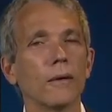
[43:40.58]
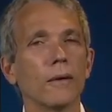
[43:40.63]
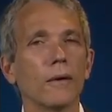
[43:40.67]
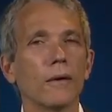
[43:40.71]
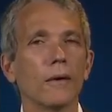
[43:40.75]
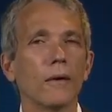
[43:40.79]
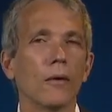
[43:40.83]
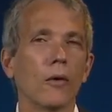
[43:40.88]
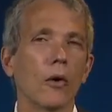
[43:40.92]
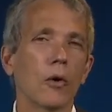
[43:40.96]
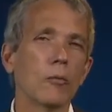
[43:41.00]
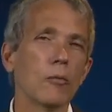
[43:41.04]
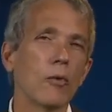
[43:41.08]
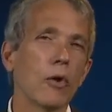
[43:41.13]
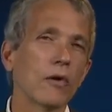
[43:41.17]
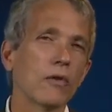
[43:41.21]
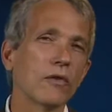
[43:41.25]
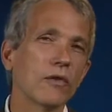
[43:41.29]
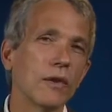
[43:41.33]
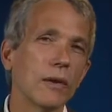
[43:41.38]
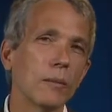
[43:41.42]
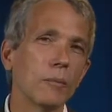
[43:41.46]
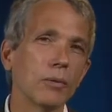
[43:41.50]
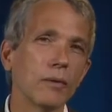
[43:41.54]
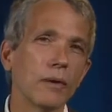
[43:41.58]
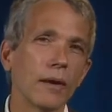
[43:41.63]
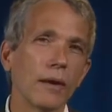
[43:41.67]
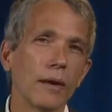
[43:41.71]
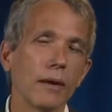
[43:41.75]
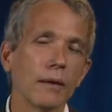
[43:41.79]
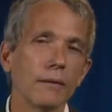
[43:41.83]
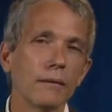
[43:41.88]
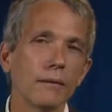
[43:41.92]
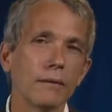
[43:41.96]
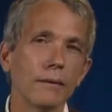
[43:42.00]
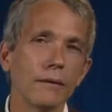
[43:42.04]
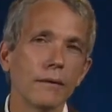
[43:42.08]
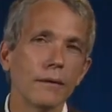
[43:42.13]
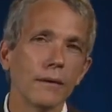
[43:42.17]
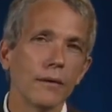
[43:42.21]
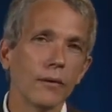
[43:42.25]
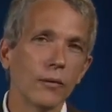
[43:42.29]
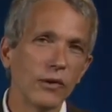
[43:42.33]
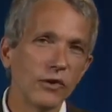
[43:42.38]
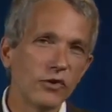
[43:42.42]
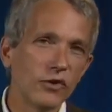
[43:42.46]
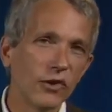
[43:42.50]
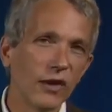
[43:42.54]
Or more simply,
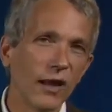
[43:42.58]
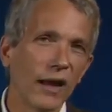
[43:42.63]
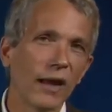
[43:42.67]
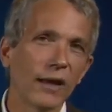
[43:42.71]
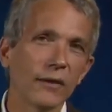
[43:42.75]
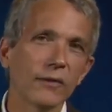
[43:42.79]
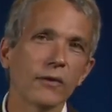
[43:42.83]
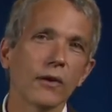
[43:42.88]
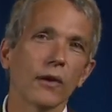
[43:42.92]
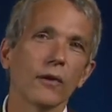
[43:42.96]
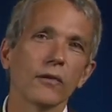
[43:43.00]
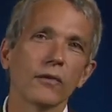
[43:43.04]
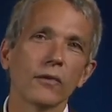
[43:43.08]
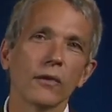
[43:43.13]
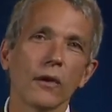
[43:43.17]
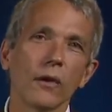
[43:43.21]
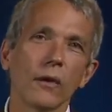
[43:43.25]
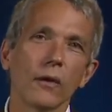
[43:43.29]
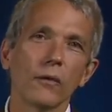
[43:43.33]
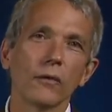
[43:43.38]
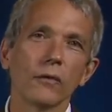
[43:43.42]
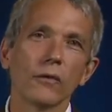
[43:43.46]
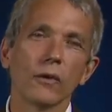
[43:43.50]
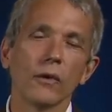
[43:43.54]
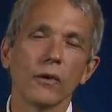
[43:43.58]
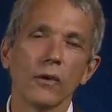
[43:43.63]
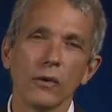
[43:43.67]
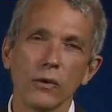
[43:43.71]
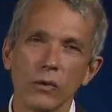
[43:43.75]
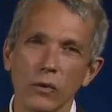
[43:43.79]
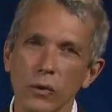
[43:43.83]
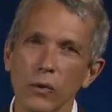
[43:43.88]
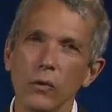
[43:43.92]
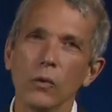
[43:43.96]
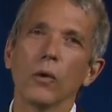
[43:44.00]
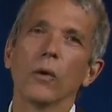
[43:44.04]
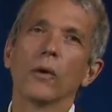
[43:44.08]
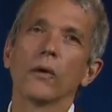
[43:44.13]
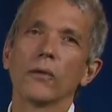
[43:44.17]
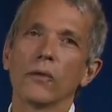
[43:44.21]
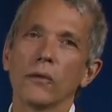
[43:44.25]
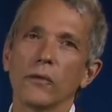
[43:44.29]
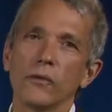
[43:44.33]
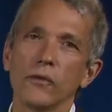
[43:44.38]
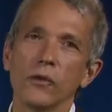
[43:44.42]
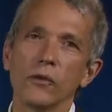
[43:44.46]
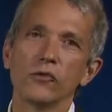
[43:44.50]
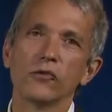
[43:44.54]
we should ask ourselves, Who are the
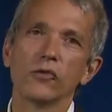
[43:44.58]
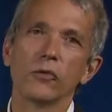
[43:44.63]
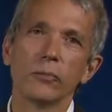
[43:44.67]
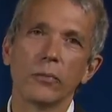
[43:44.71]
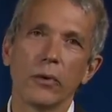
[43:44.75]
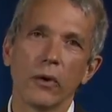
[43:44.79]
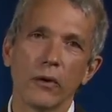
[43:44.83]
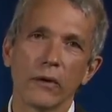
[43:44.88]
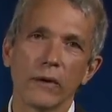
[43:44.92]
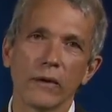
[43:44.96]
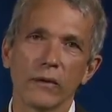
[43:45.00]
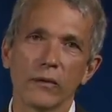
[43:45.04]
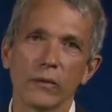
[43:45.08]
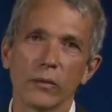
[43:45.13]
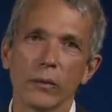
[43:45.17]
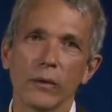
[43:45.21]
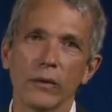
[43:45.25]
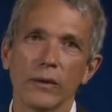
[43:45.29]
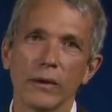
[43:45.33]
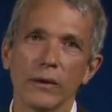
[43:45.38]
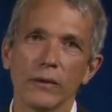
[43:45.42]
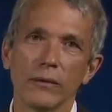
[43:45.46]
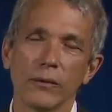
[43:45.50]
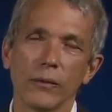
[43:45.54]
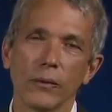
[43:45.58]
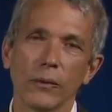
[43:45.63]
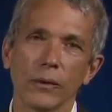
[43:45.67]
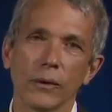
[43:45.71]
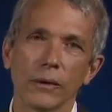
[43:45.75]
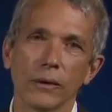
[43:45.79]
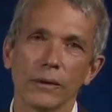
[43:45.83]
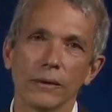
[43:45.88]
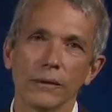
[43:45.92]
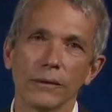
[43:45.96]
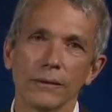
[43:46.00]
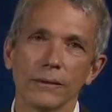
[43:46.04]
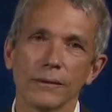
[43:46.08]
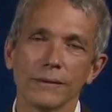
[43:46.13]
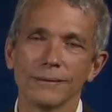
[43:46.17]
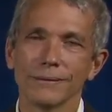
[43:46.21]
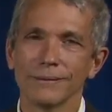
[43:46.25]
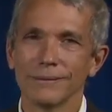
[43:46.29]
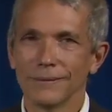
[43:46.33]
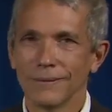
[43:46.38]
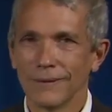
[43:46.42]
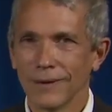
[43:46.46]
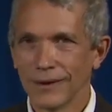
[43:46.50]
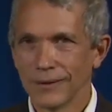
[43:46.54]
future parties rooting for?
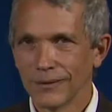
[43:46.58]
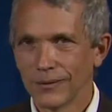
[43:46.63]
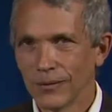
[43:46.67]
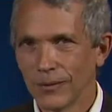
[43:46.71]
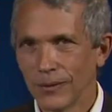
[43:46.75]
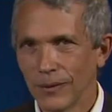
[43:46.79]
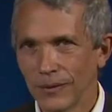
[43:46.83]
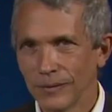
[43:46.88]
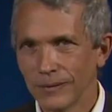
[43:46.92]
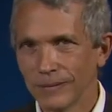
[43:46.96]
unquote.